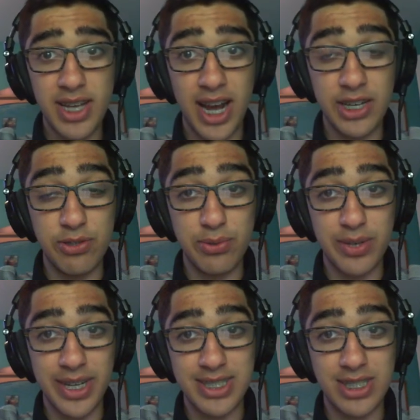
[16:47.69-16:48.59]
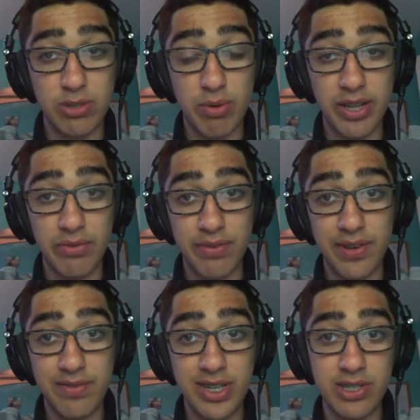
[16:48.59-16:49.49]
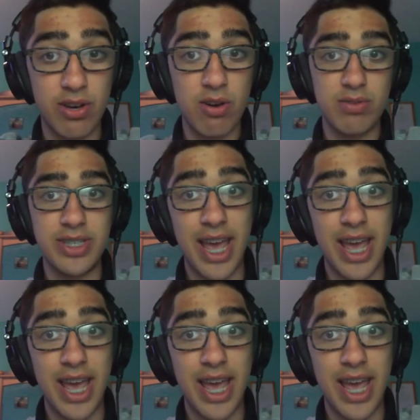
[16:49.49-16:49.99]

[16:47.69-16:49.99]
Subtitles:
I drew against the 2350, so